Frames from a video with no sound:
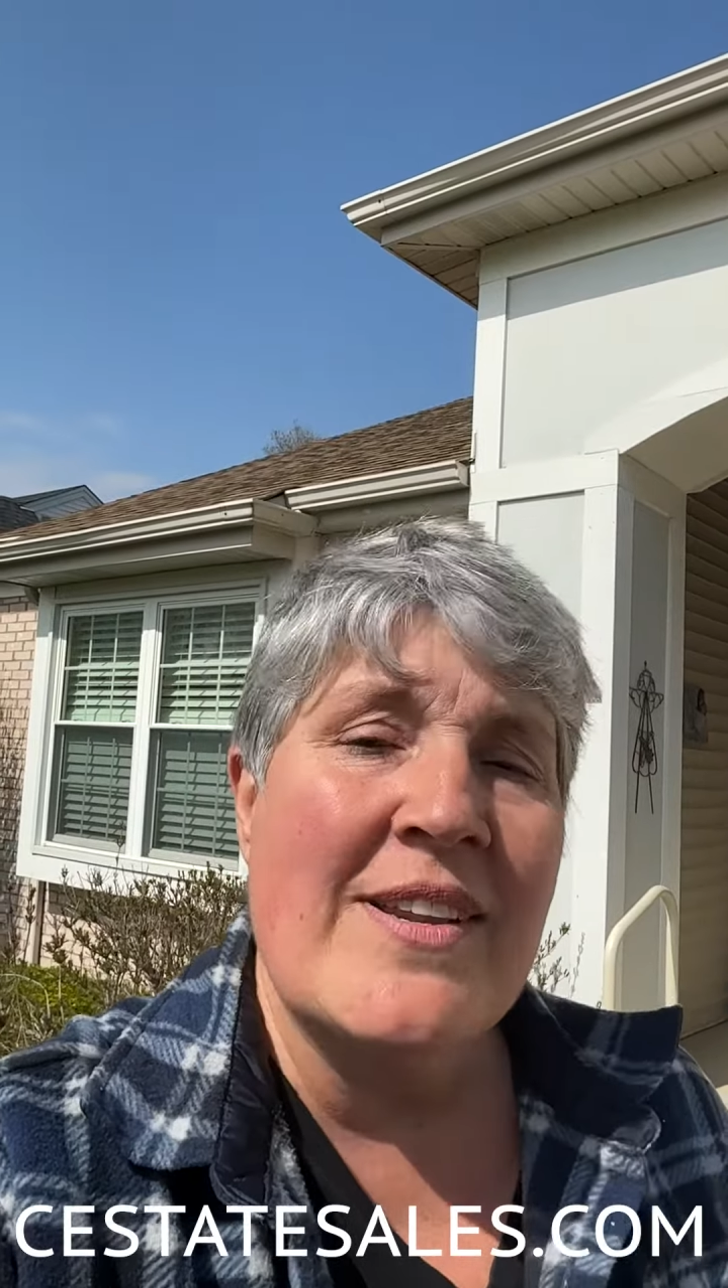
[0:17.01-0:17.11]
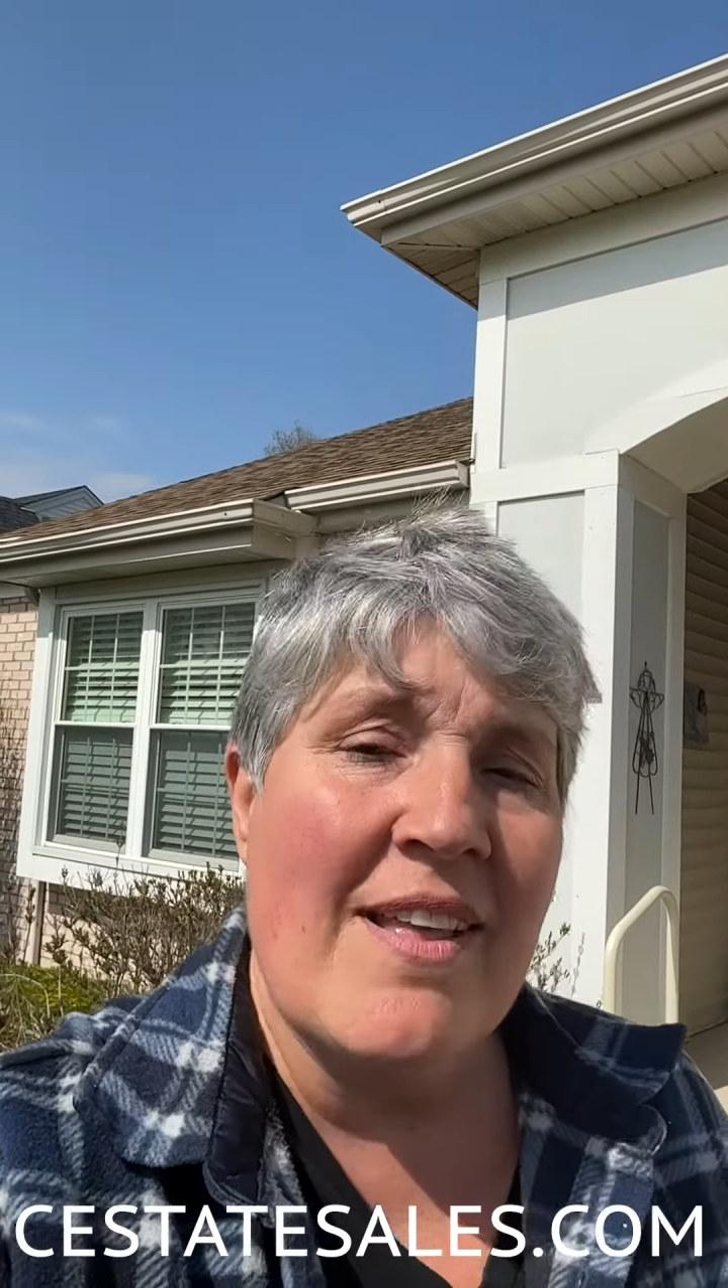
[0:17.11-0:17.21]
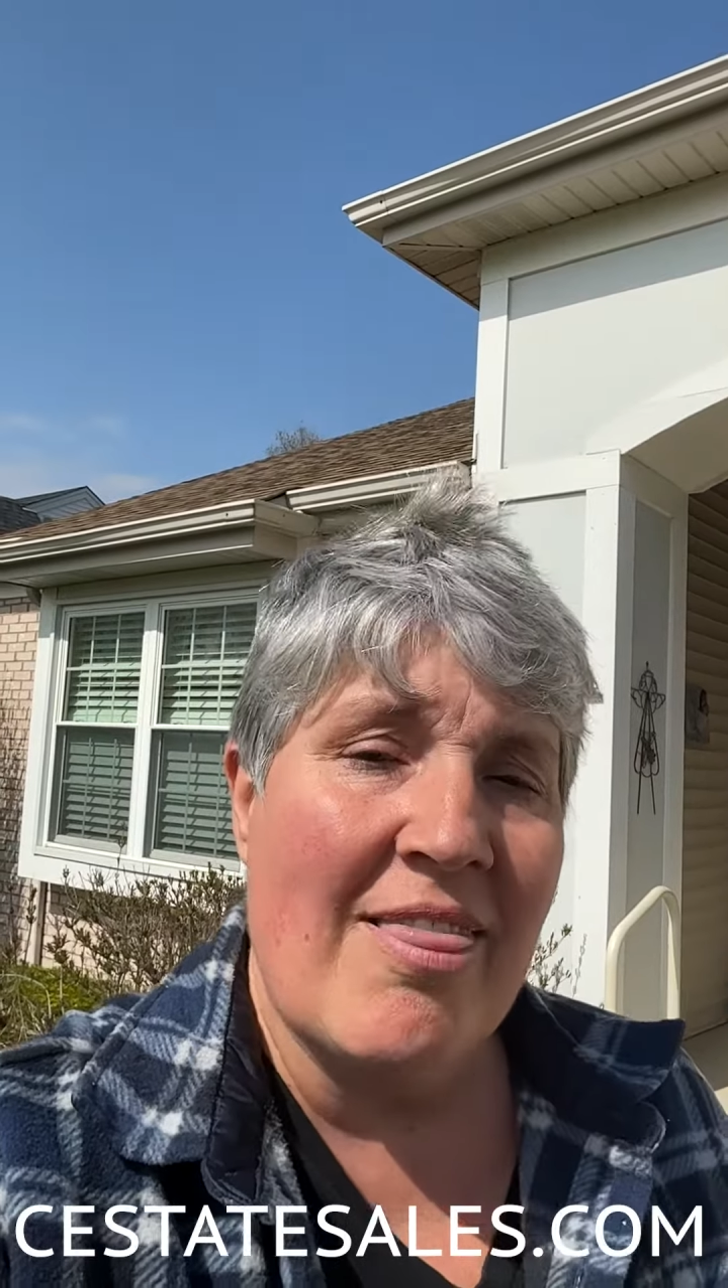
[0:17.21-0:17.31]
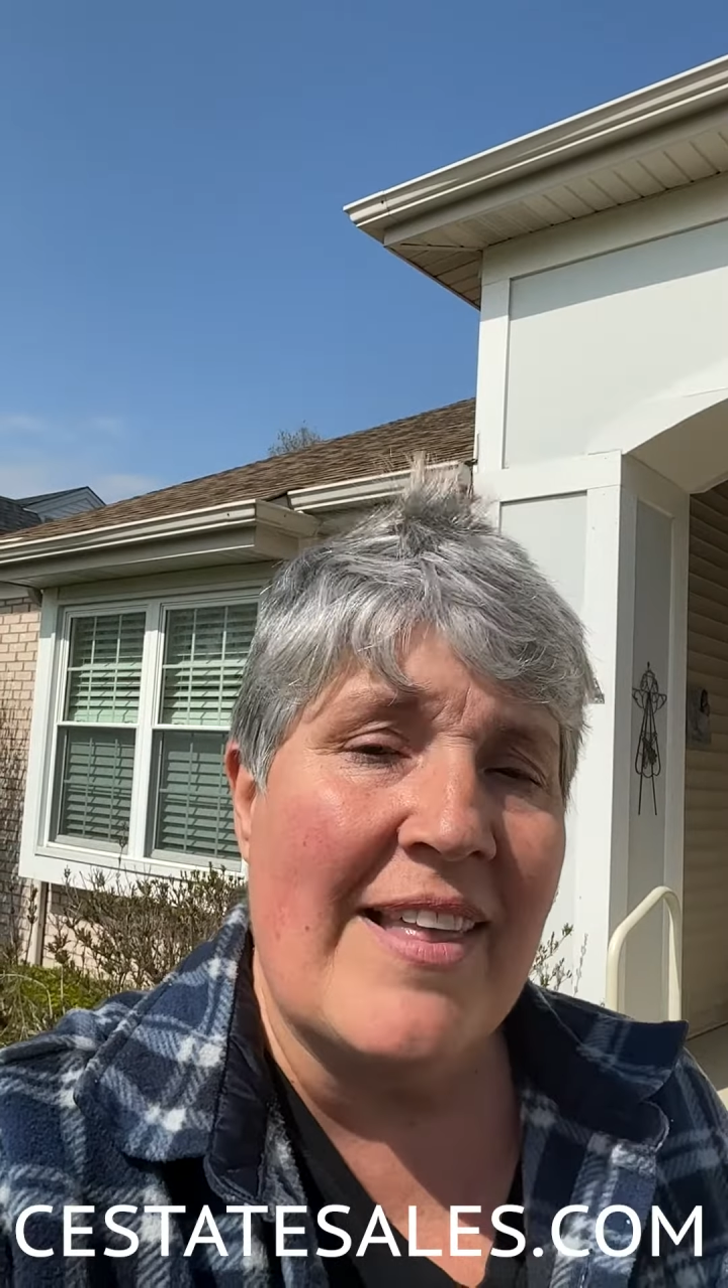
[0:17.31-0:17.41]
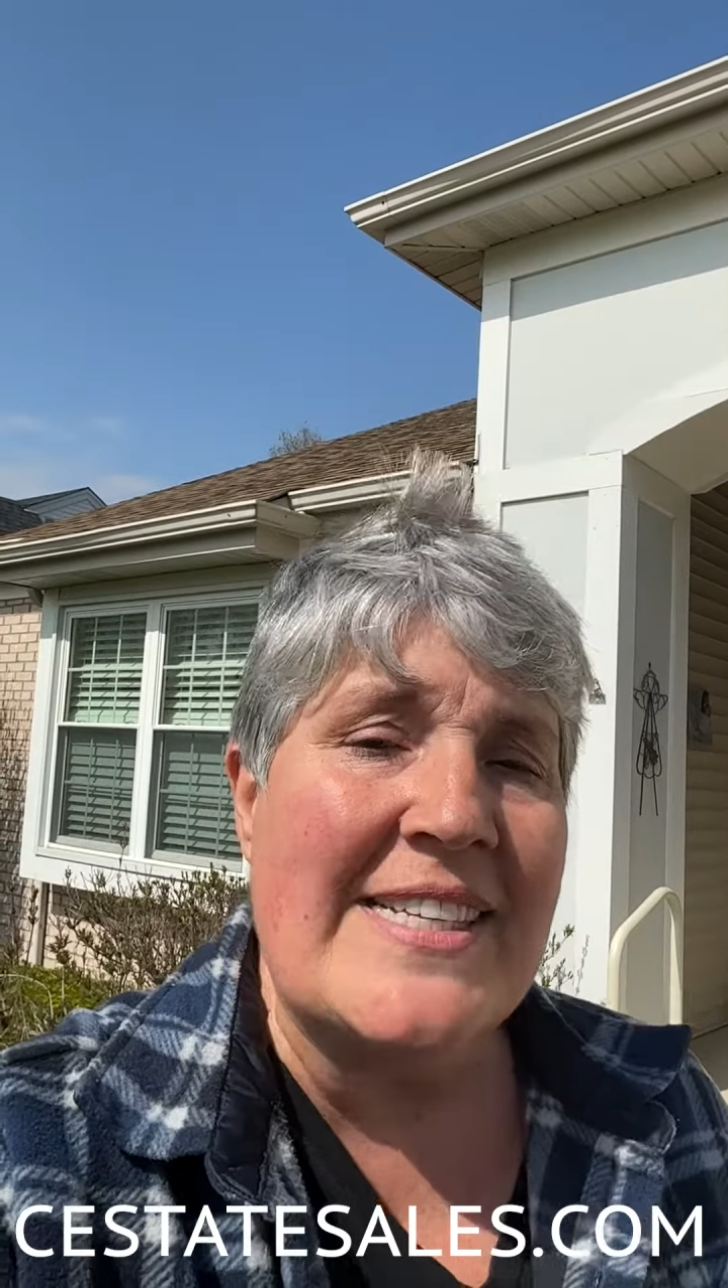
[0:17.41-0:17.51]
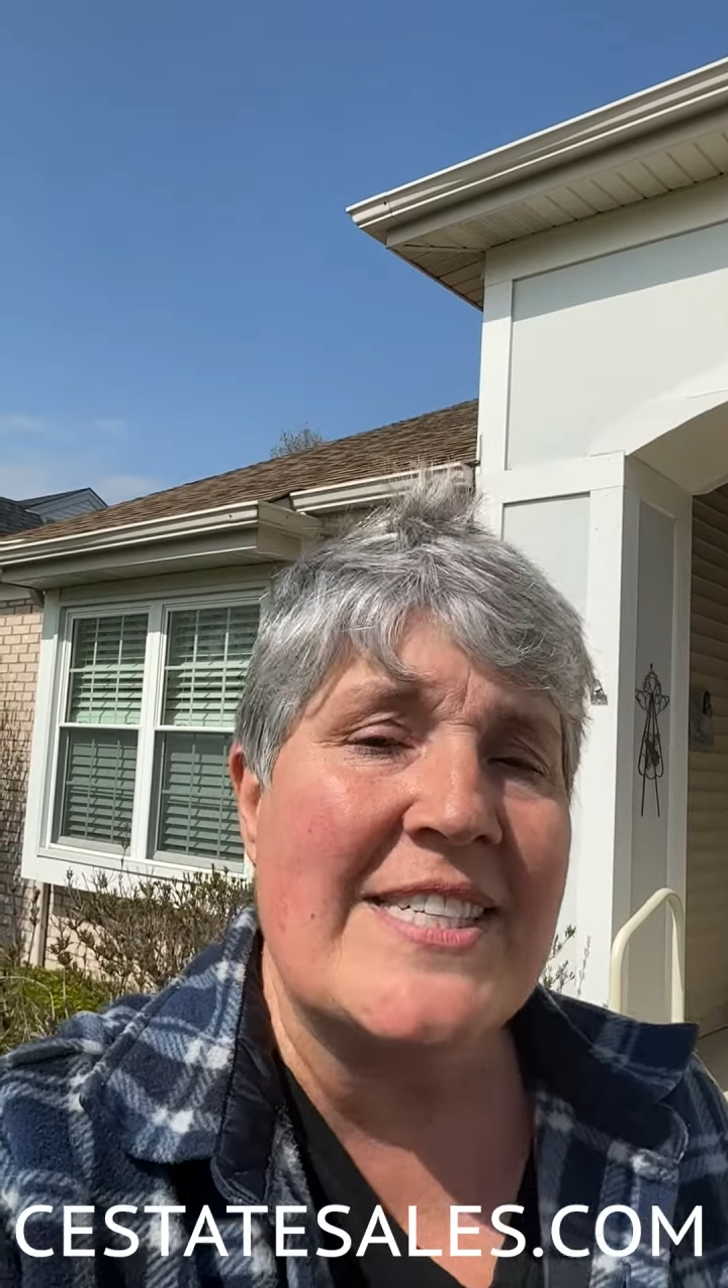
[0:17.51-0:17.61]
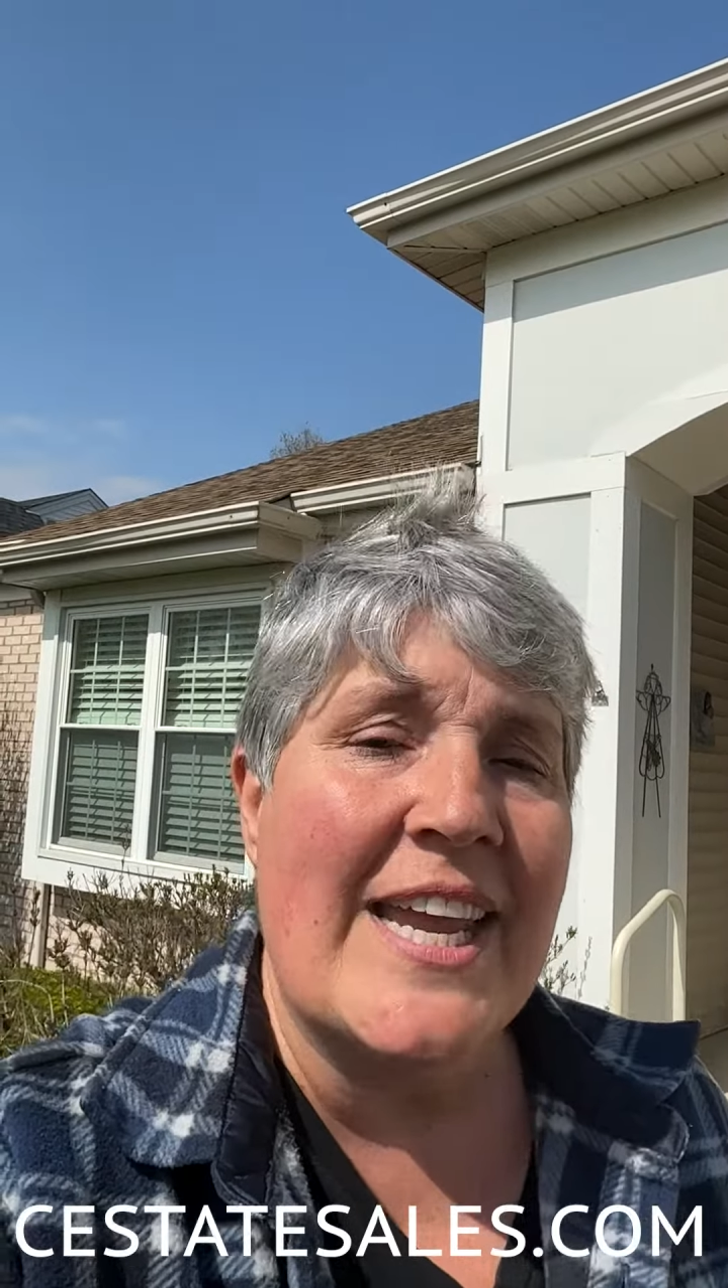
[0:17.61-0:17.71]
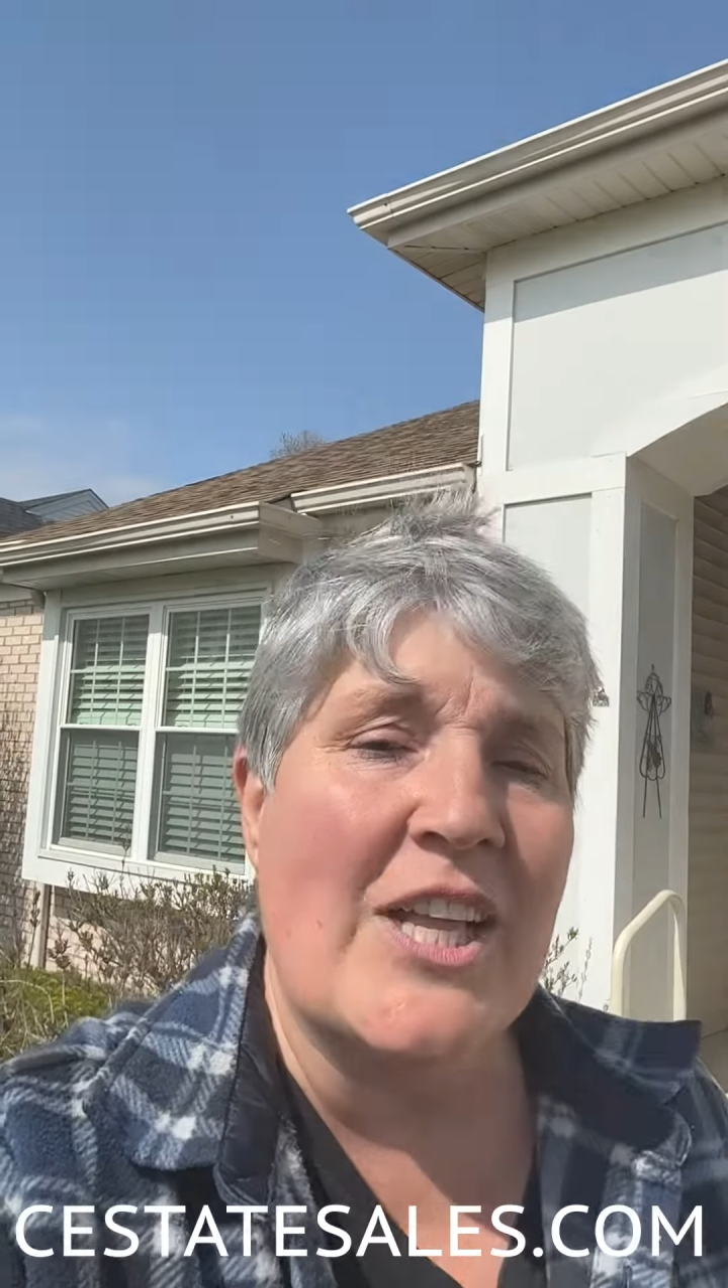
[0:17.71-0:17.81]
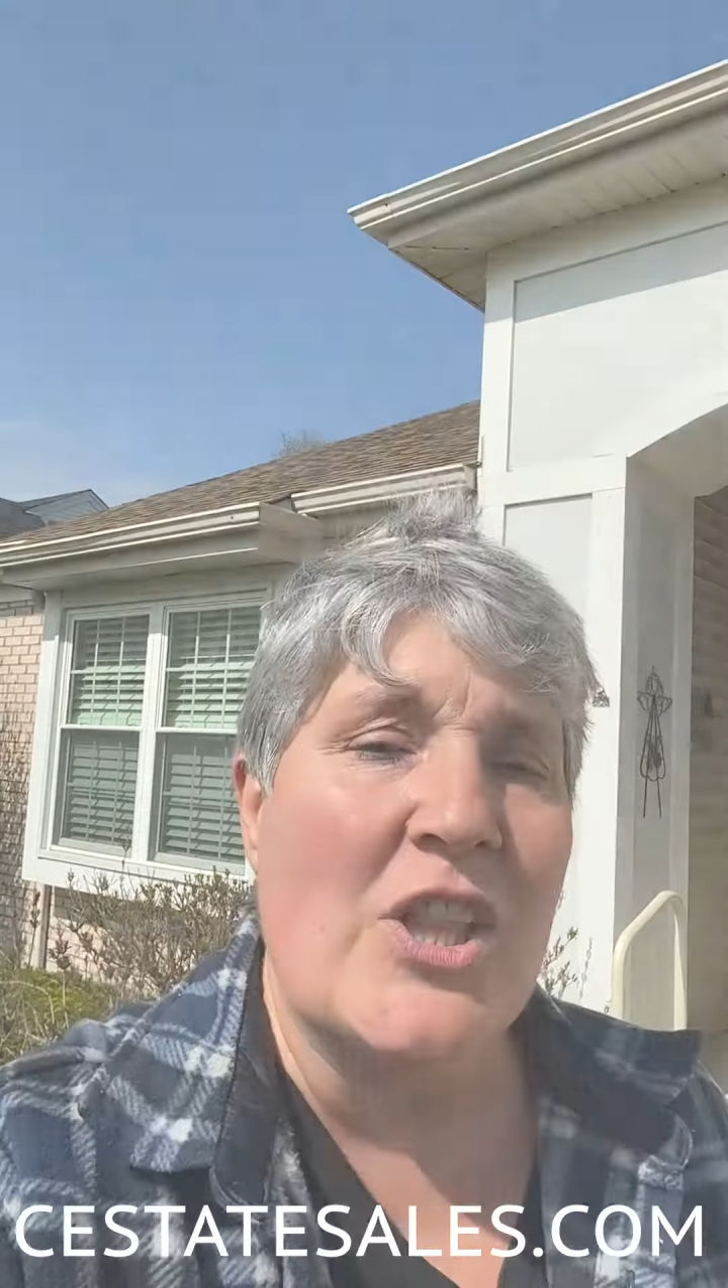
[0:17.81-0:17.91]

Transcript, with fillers: let's take a